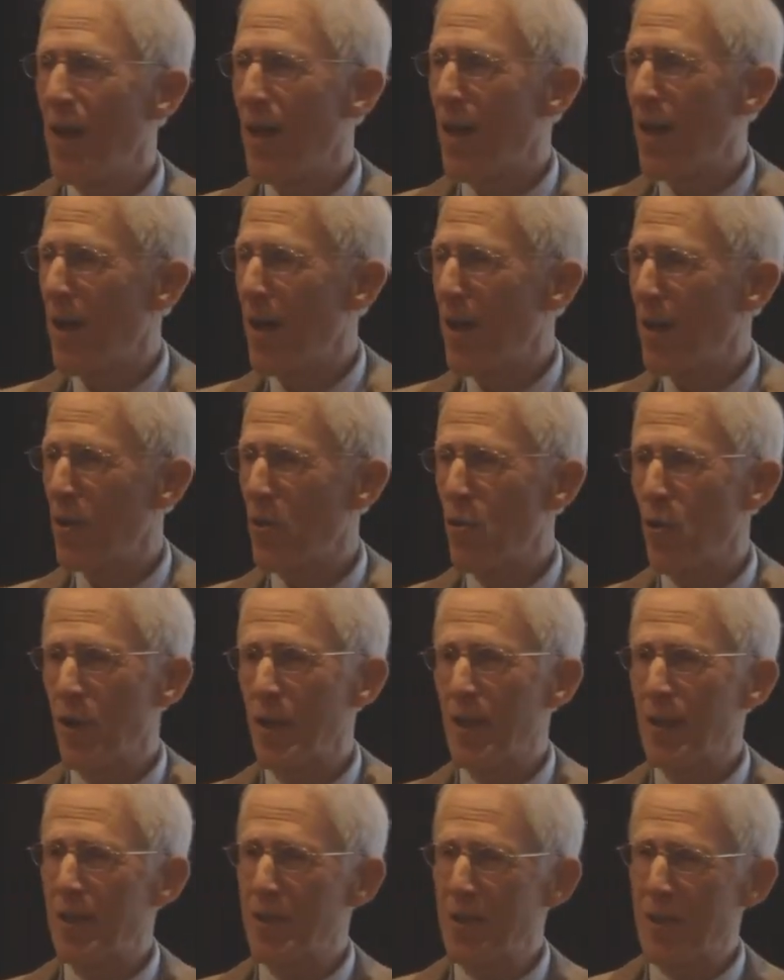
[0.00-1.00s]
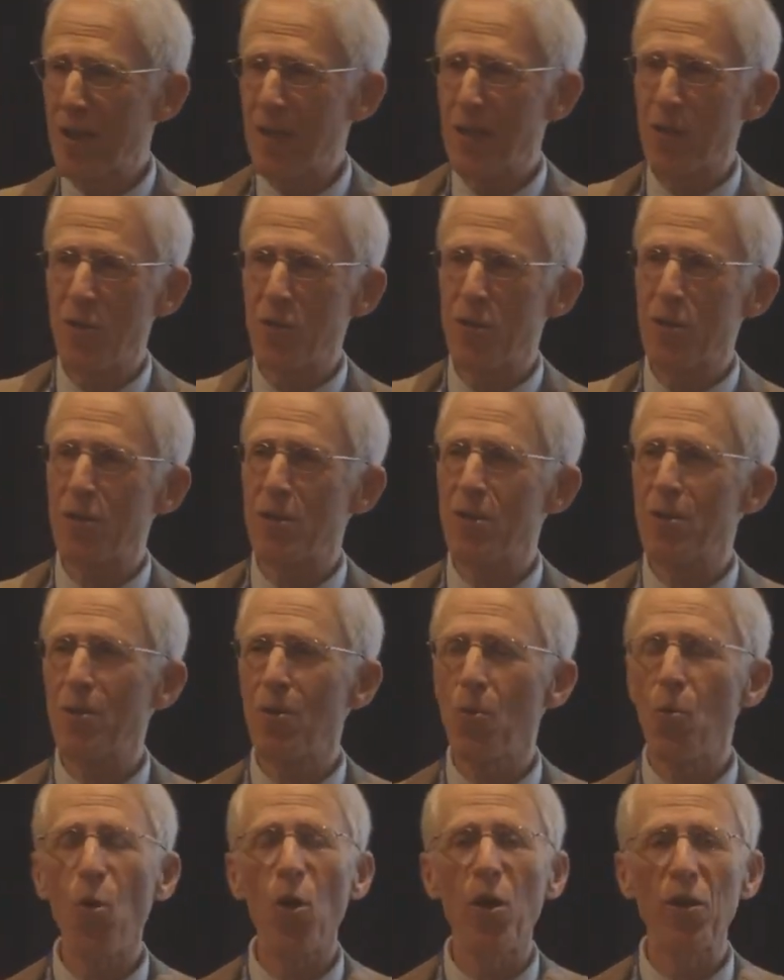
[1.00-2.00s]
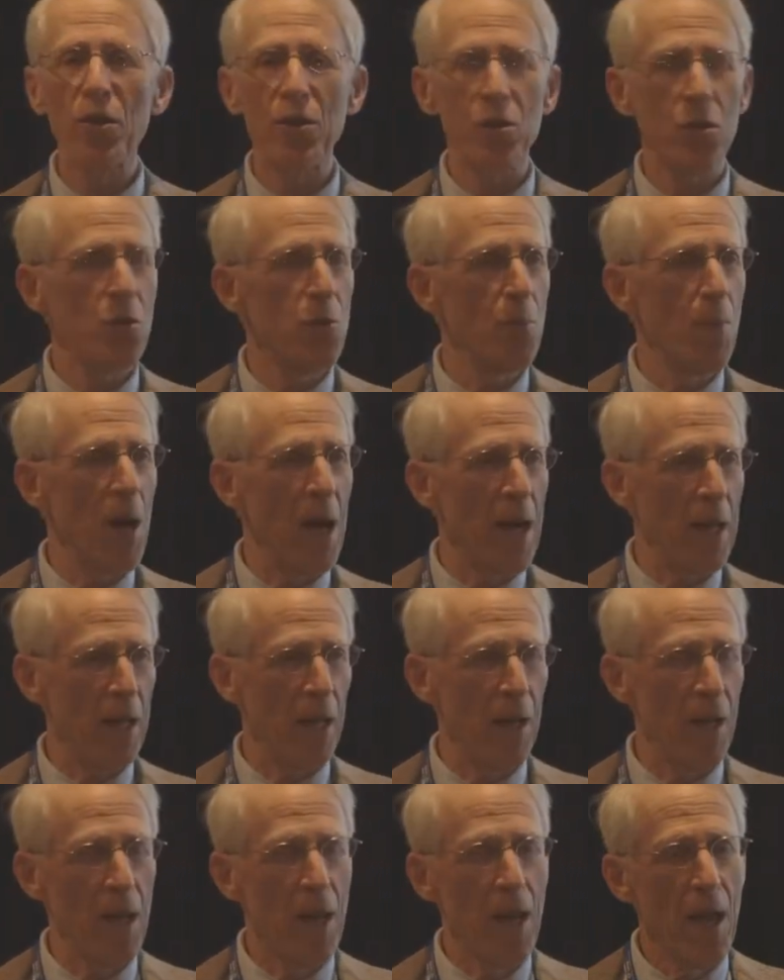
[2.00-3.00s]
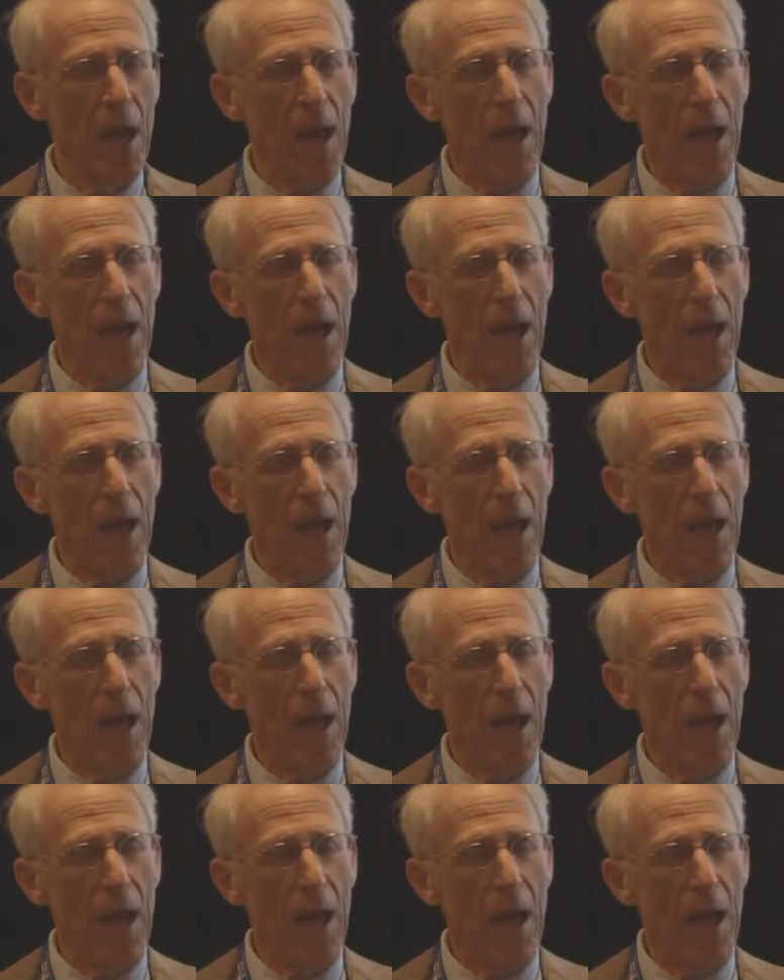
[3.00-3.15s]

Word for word: according to Skinner's Walden II model.